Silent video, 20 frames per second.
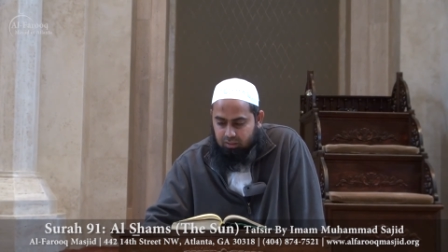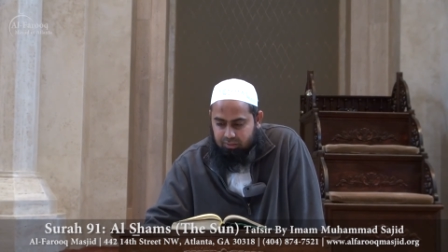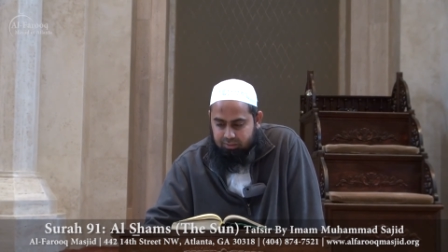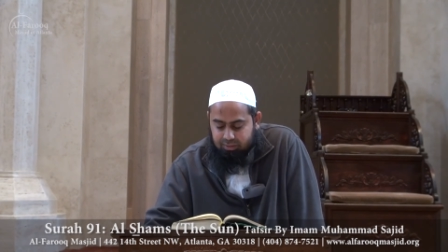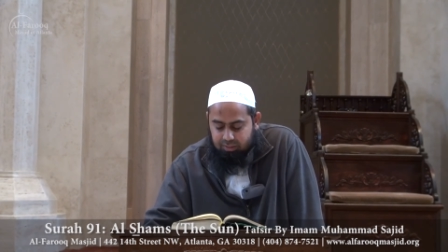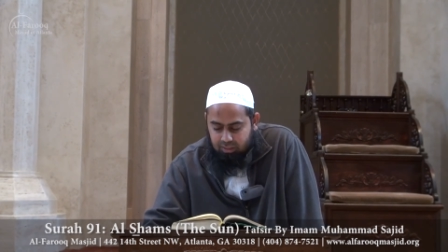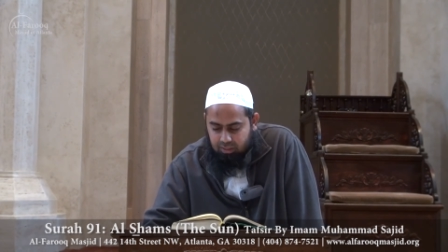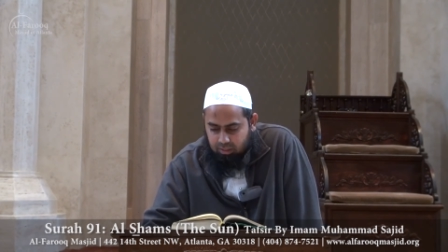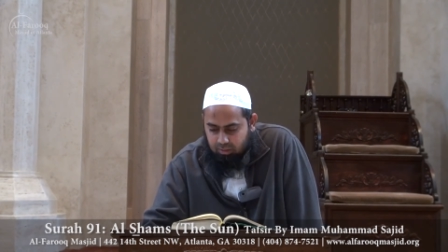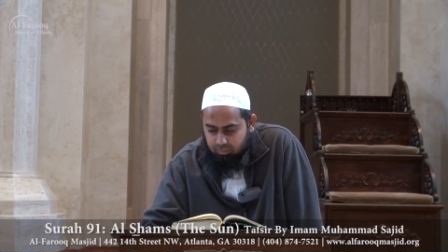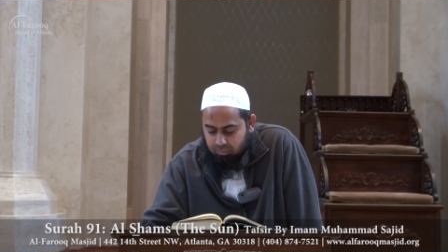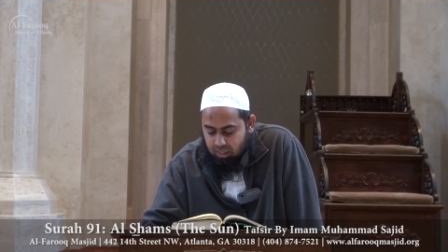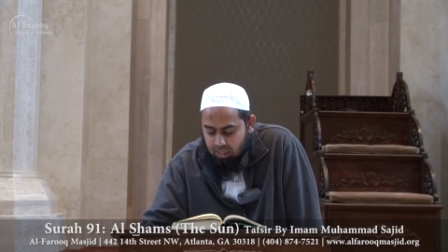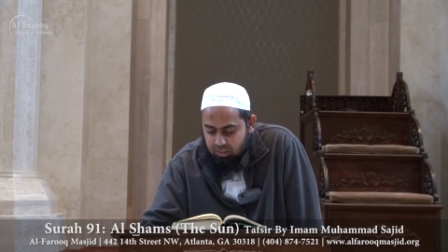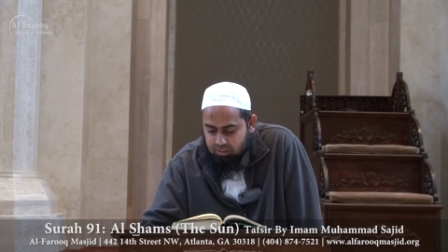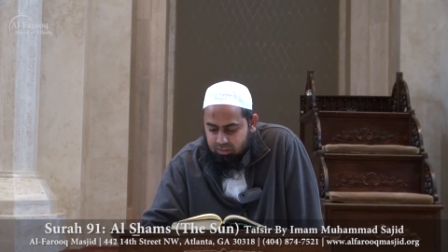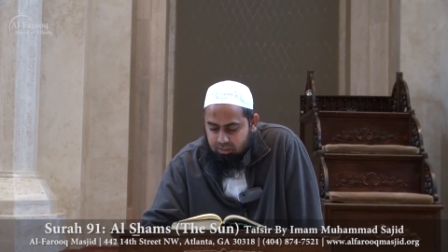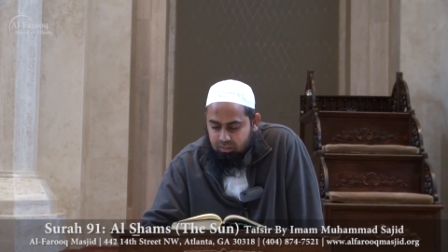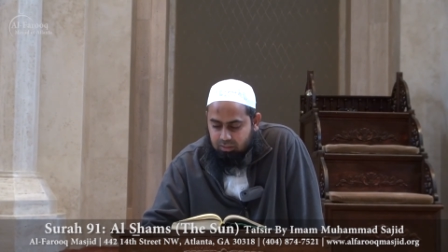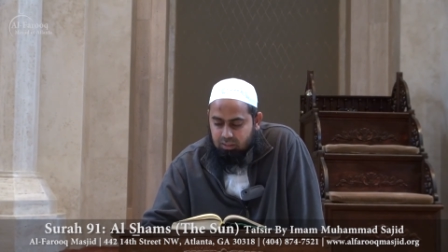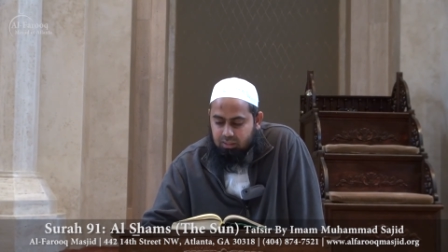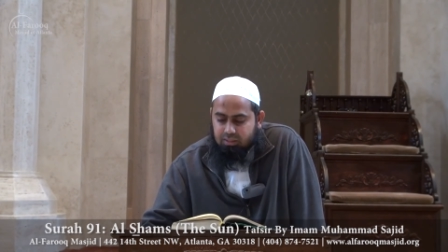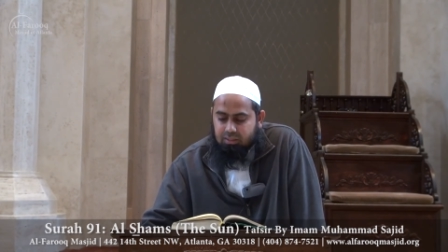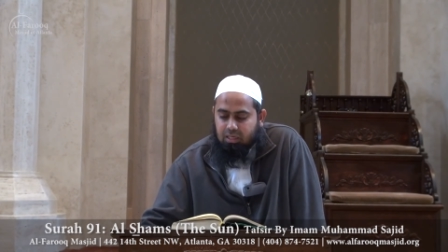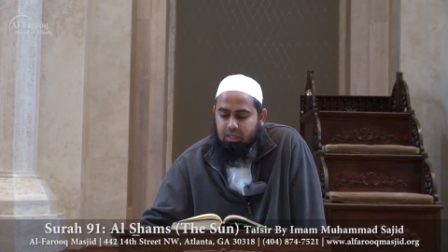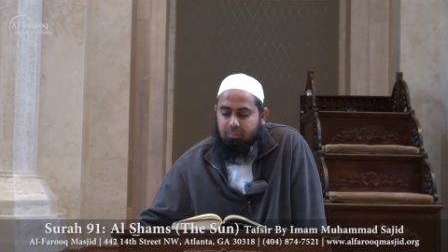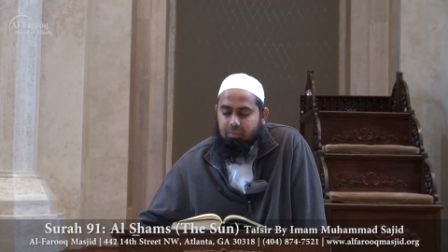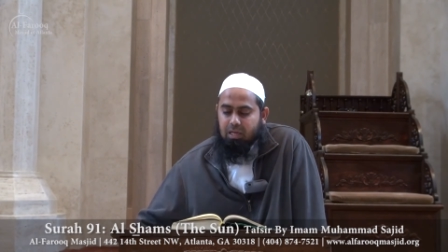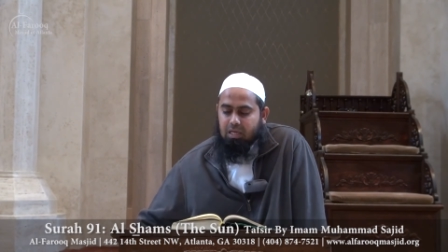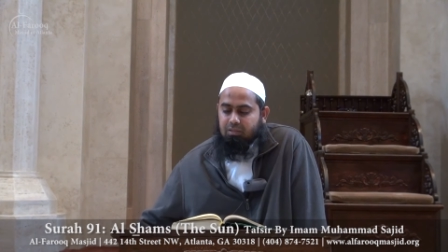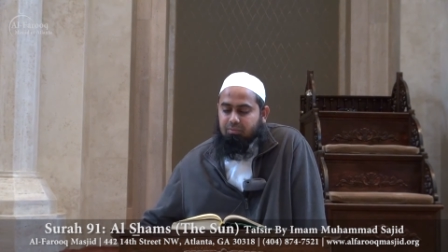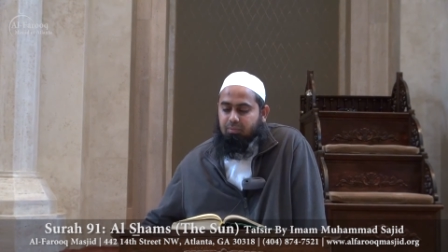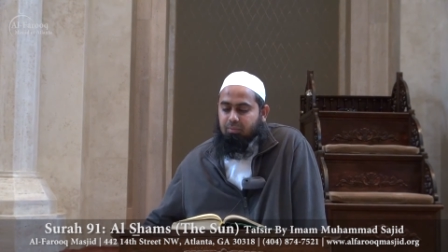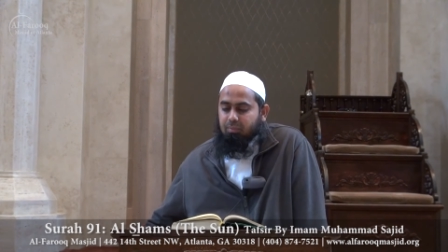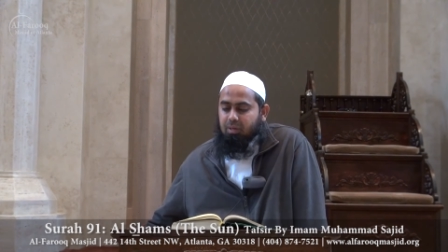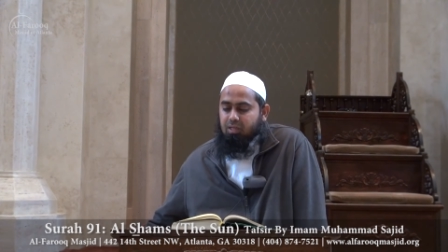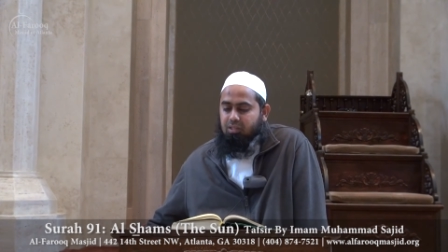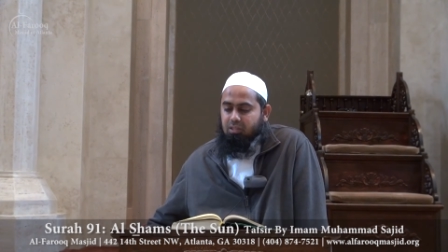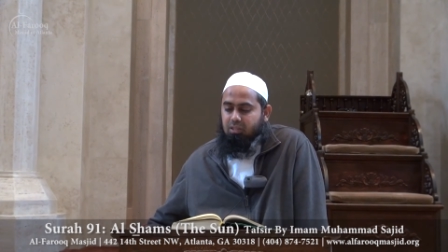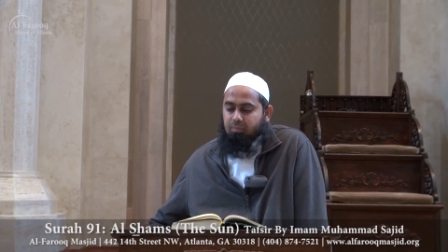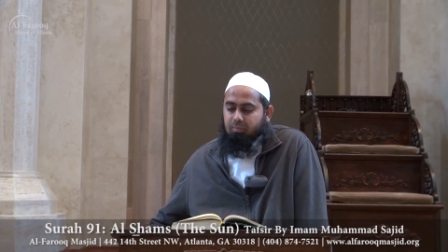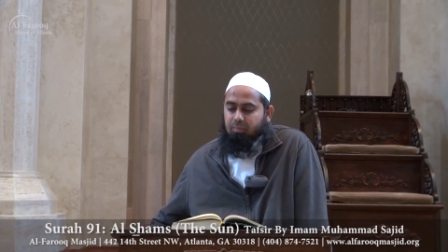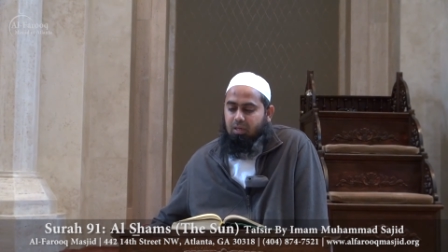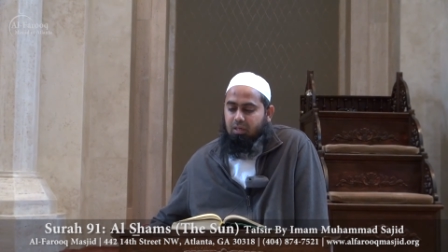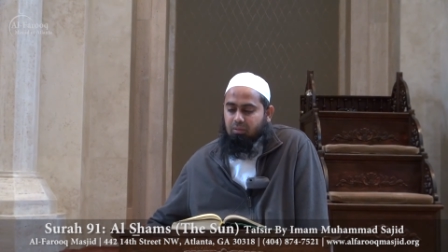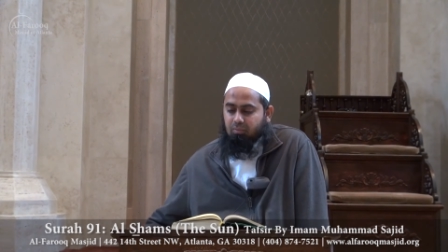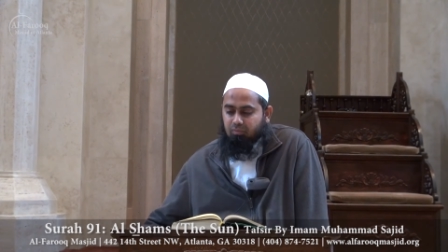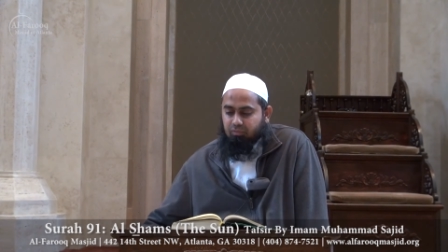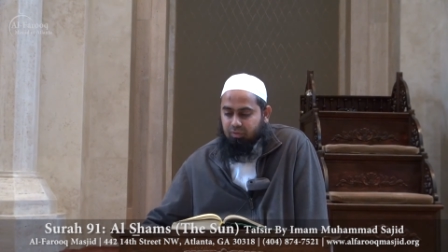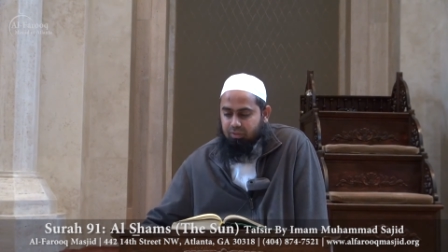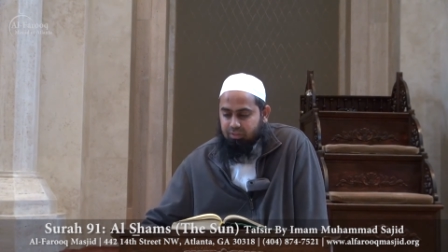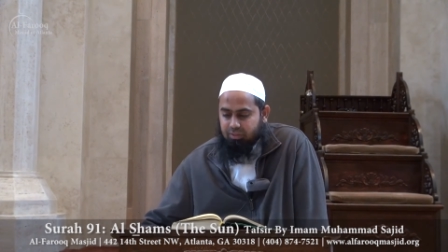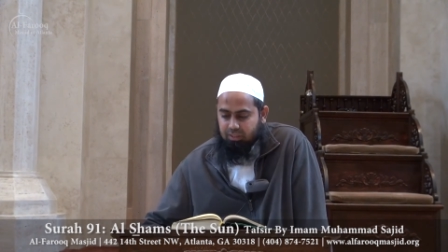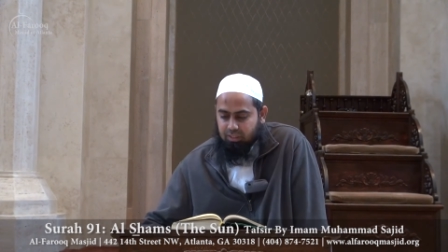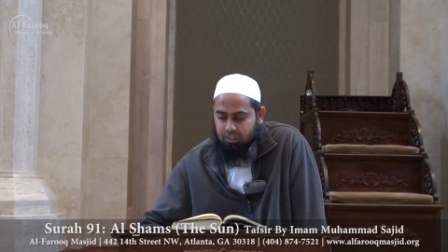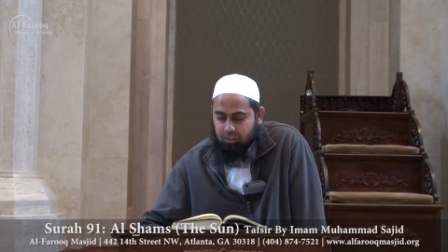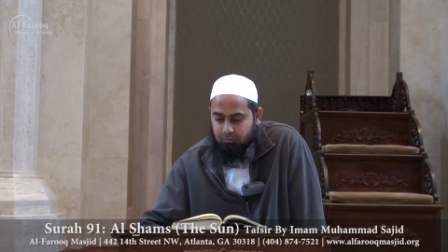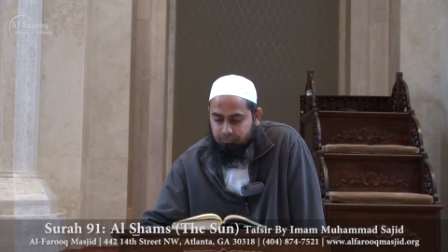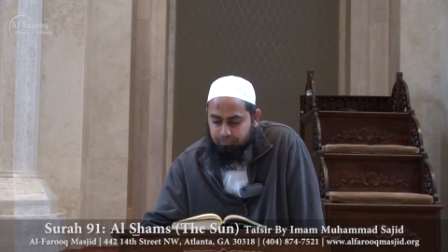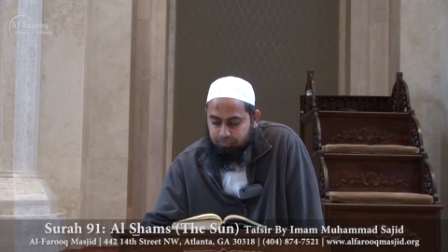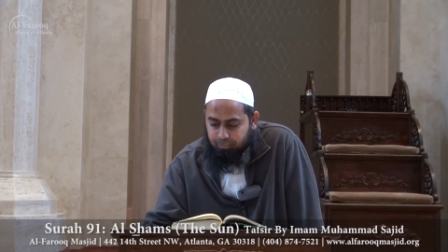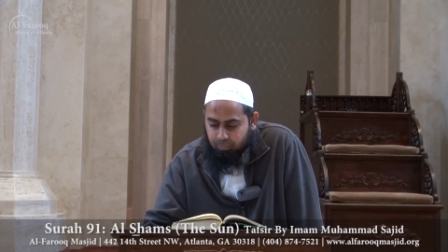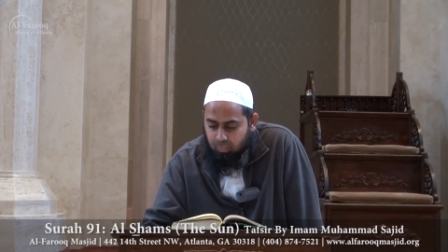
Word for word: this name as this name has been mentioned by the Mufassirin